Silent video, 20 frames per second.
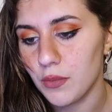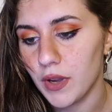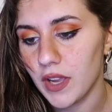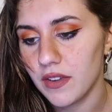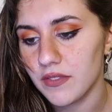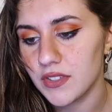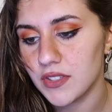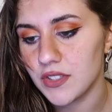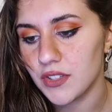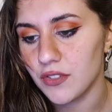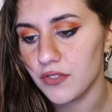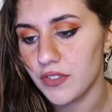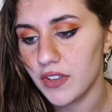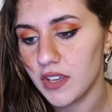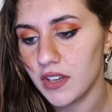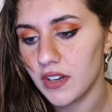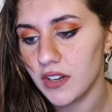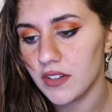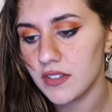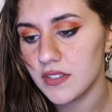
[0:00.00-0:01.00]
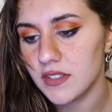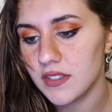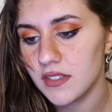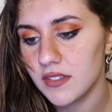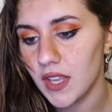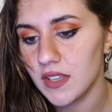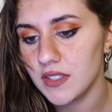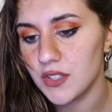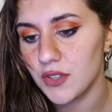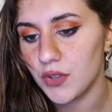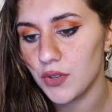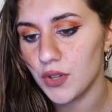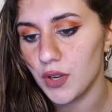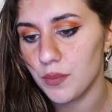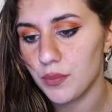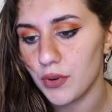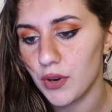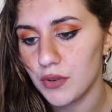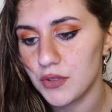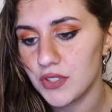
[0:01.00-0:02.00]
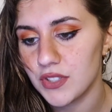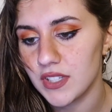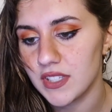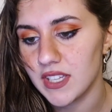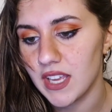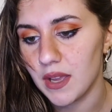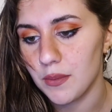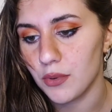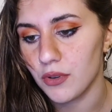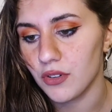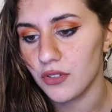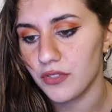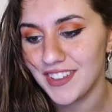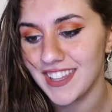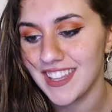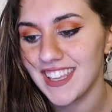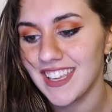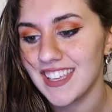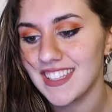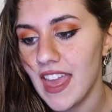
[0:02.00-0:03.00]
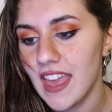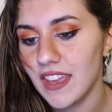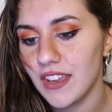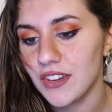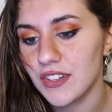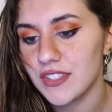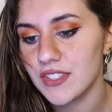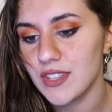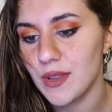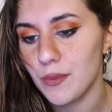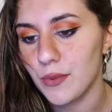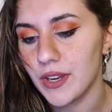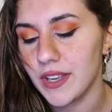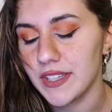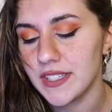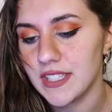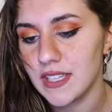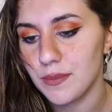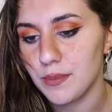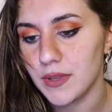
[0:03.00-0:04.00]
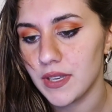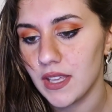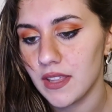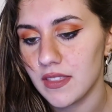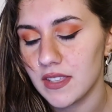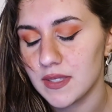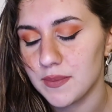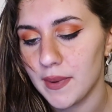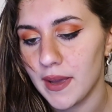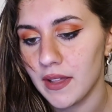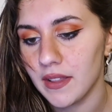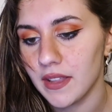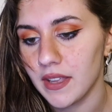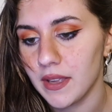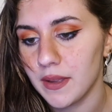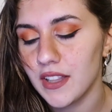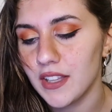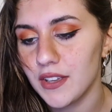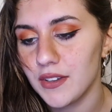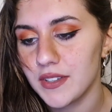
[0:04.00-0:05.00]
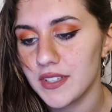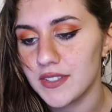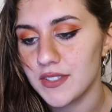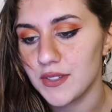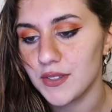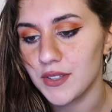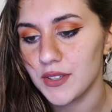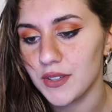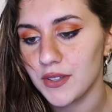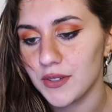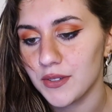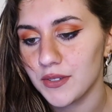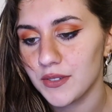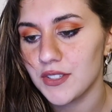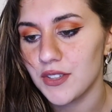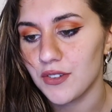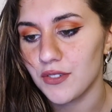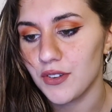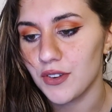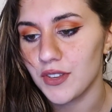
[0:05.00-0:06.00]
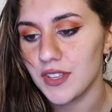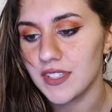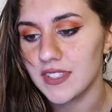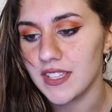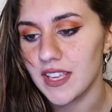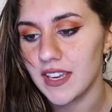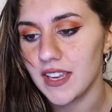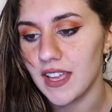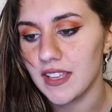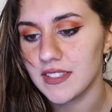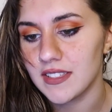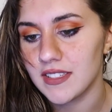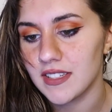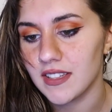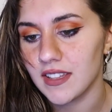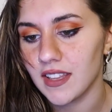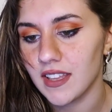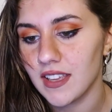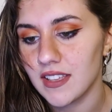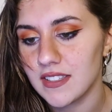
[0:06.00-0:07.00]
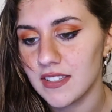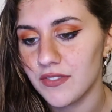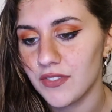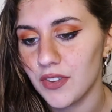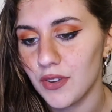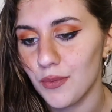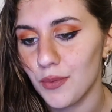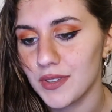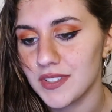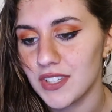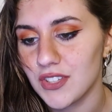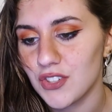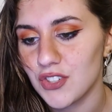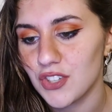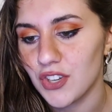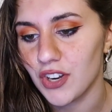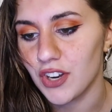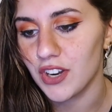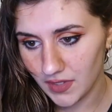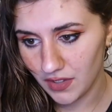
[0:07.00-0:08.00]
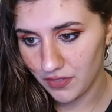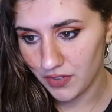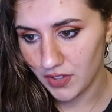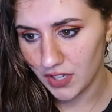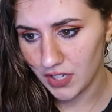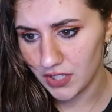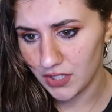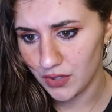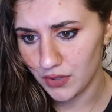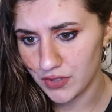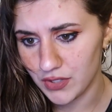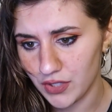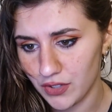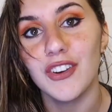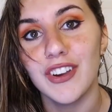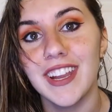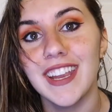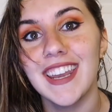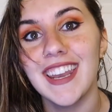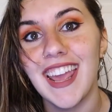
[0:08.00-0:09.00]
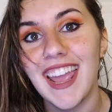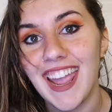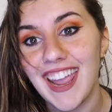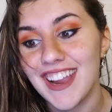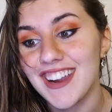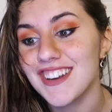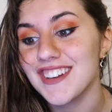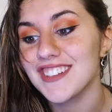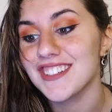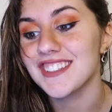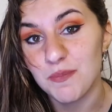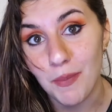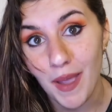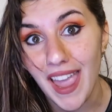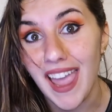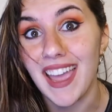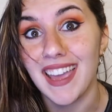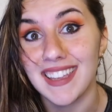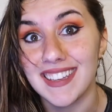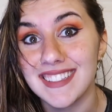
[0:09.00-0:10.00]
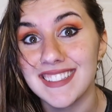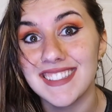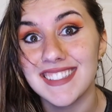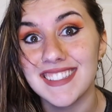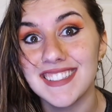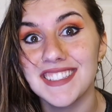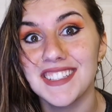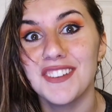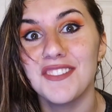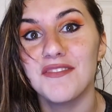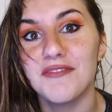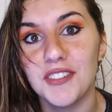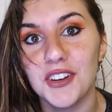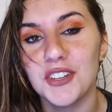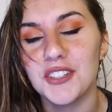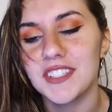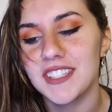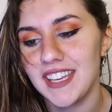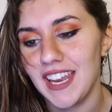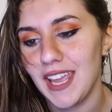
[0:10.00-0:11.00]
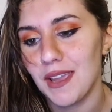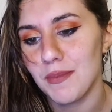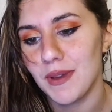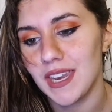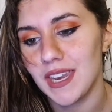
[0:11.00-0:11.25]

waved 2 fingers. Izuku approached the table, feeling his anger simmering deep beneath his belly. Hello, Izuku, Todoroki said hesitantly, as if he wasn't sure if he could use the green-haired man's first name